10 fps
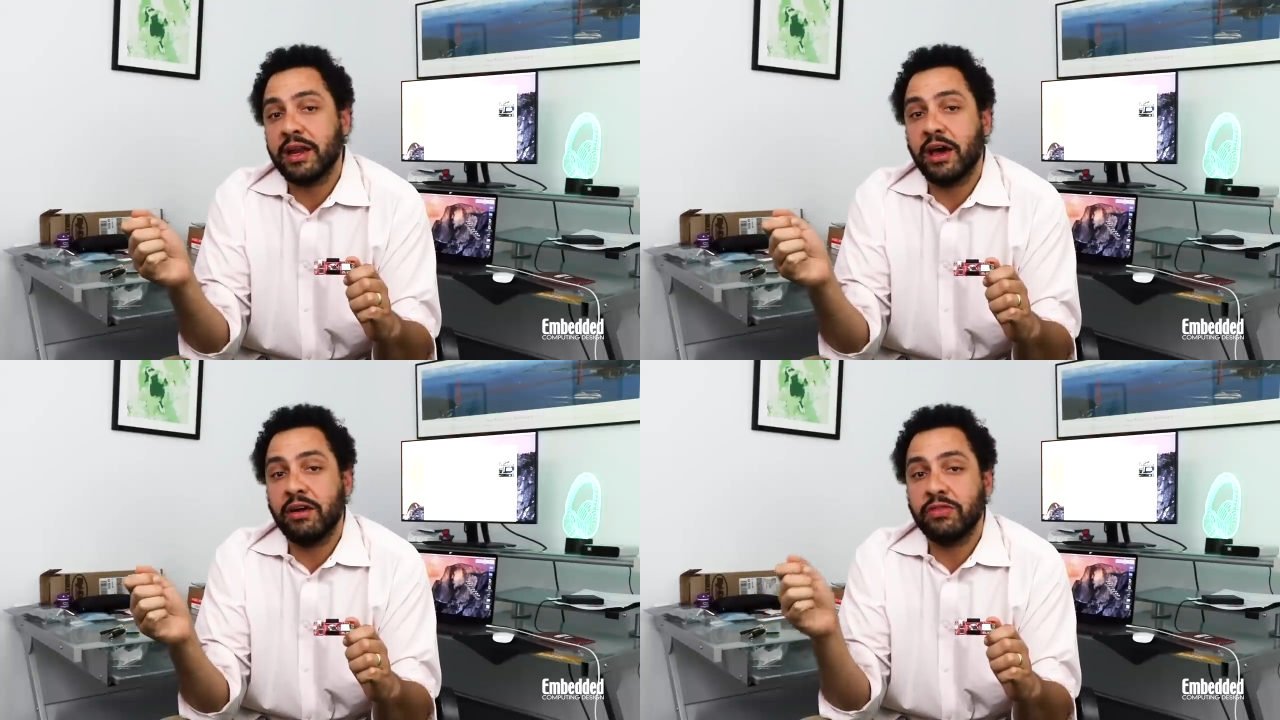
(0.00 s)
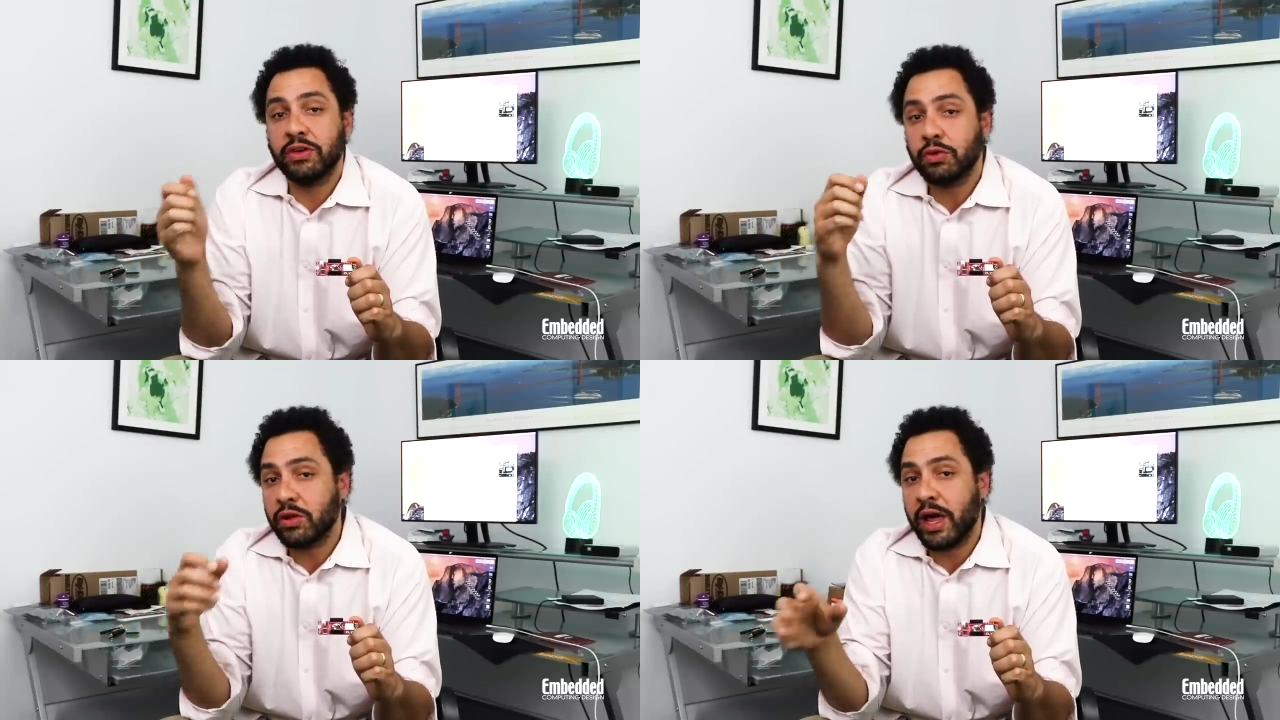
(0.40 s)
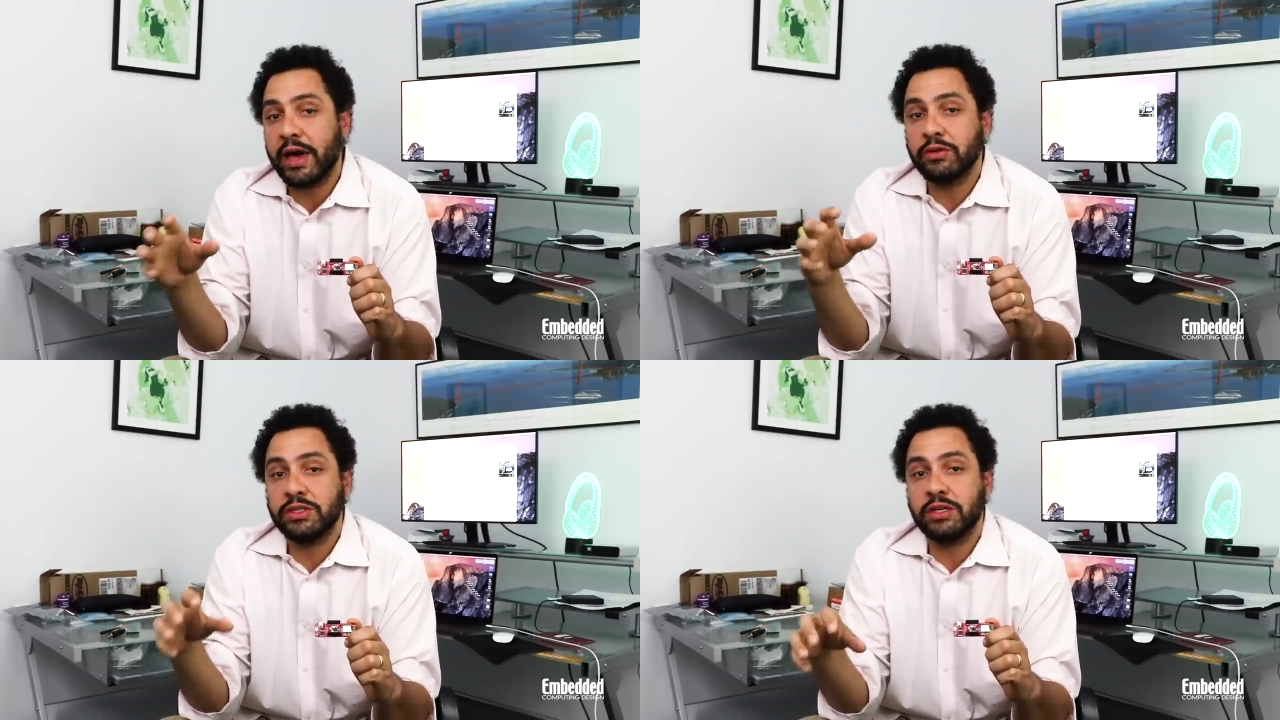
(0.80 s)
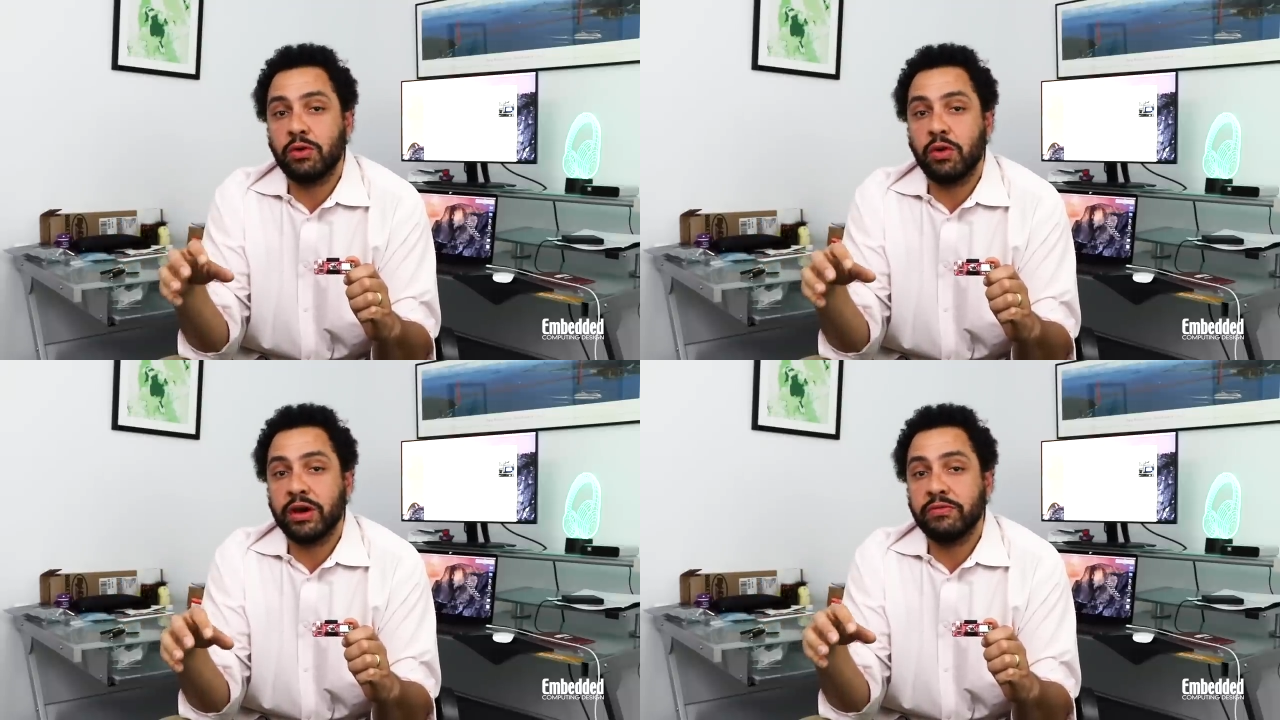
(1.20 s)
of the Google IoT
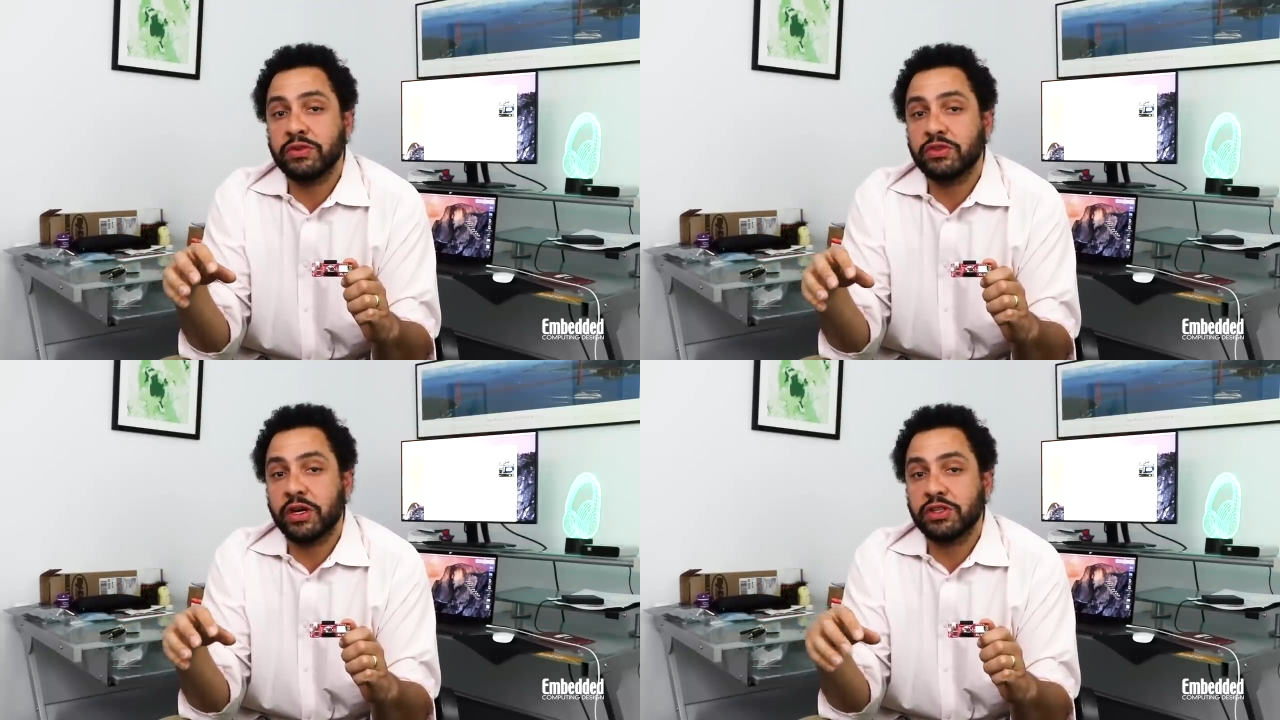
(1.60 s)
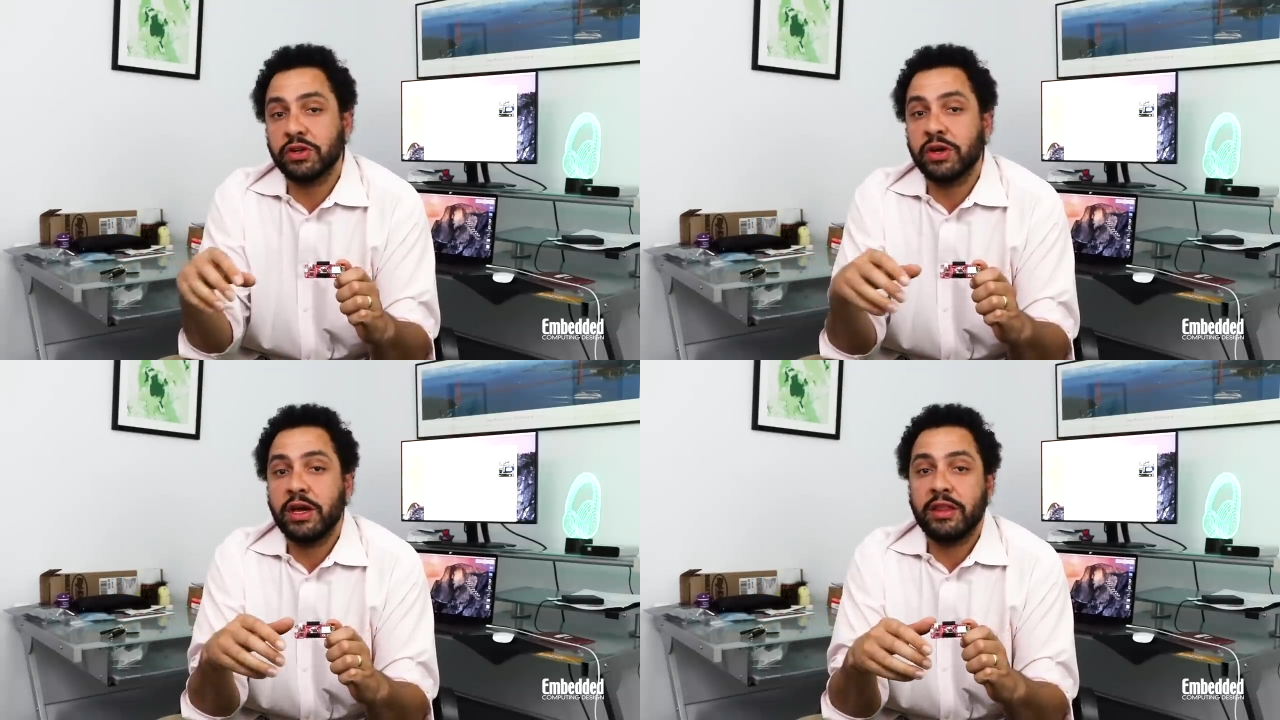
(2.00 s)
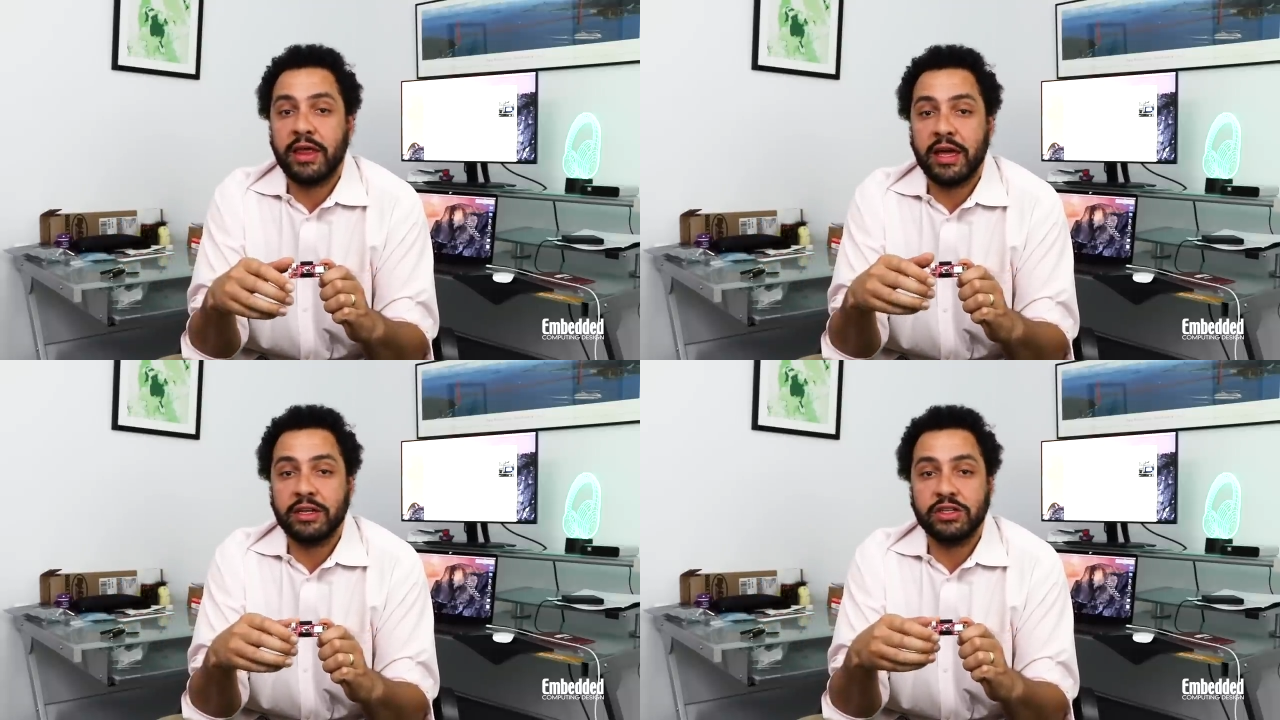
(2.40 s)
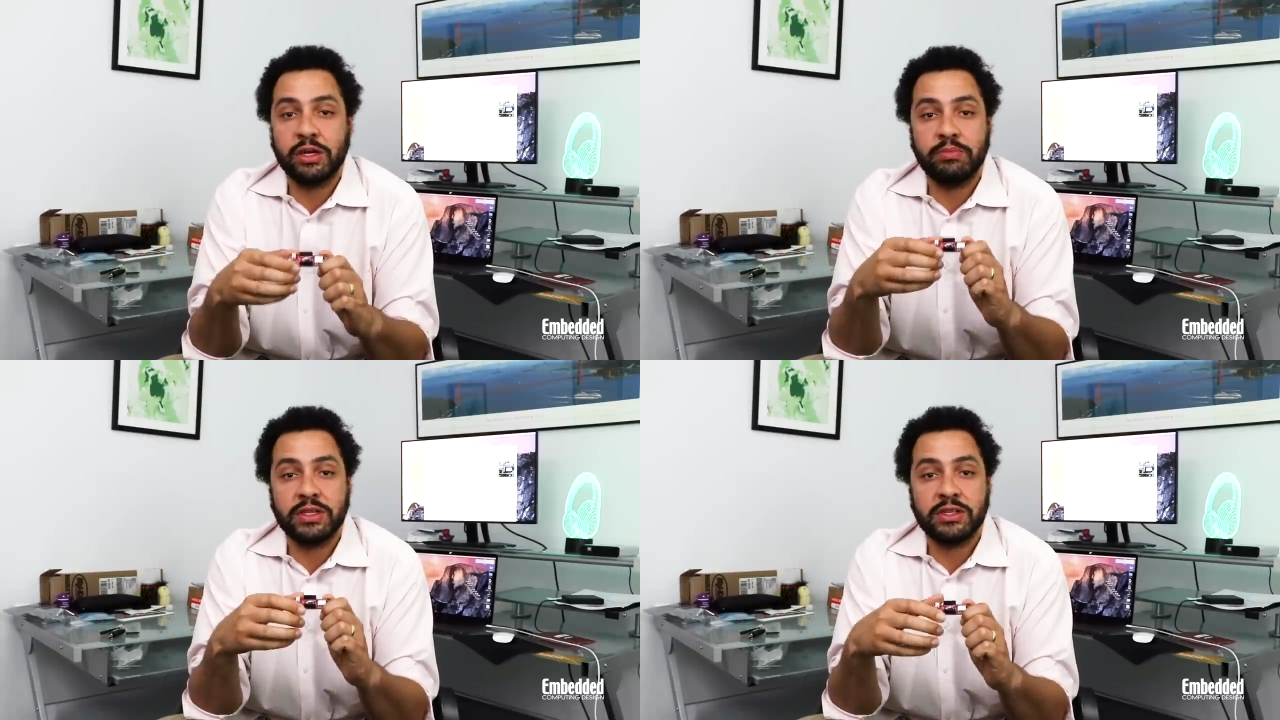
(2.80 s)
core infrastructure. Then you
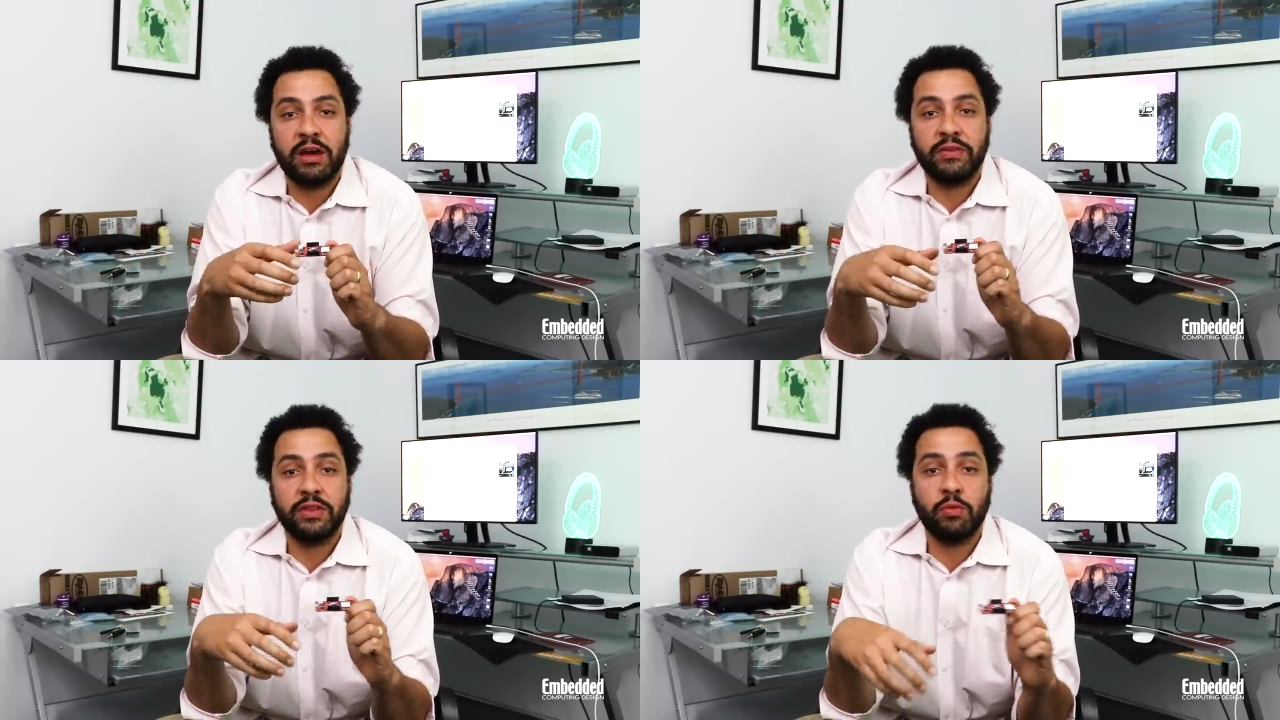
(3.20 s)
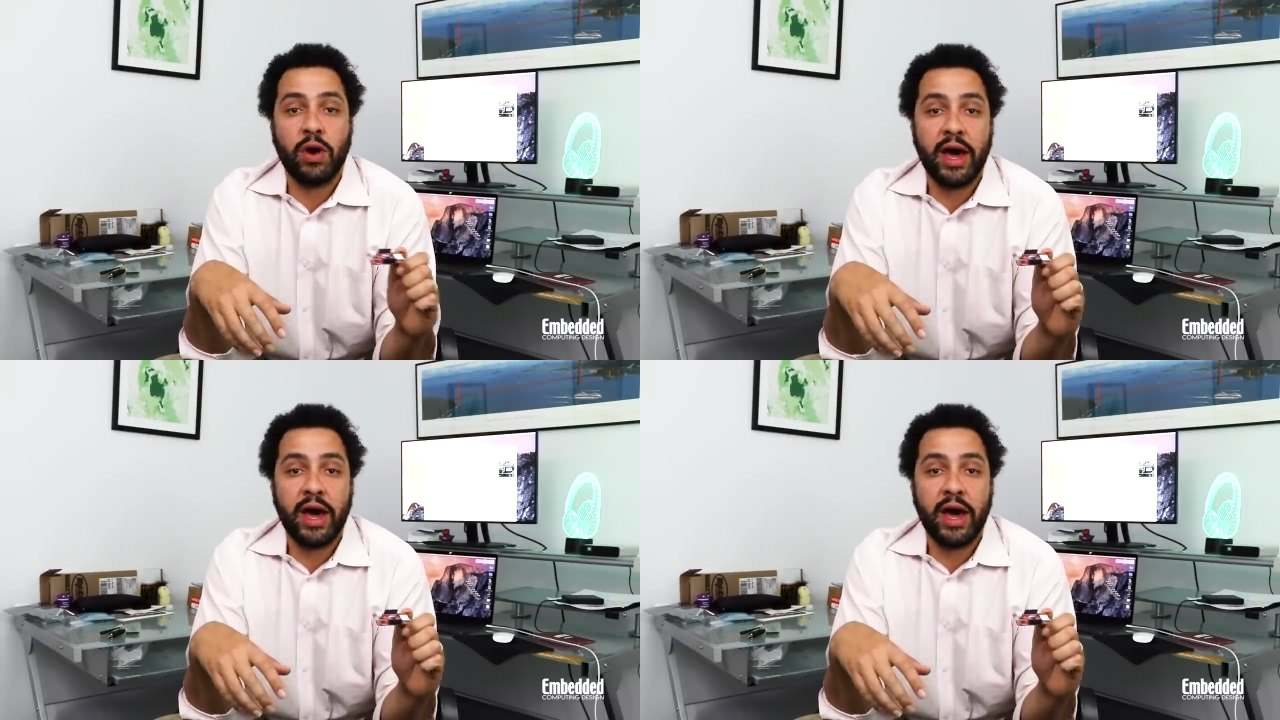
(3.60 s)
ship this off into the